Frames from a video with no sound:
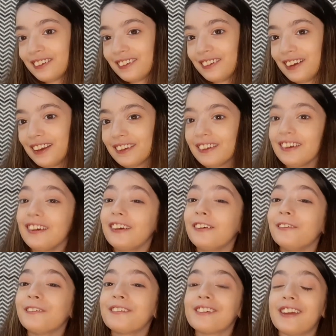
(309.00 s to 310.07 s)
I think it
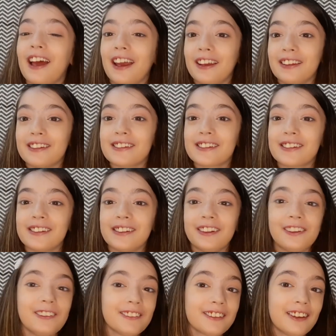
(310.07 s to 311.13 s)
looks nice
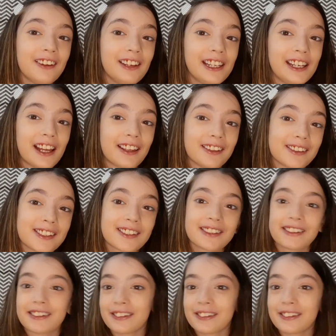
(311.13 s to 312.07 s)
looks very nice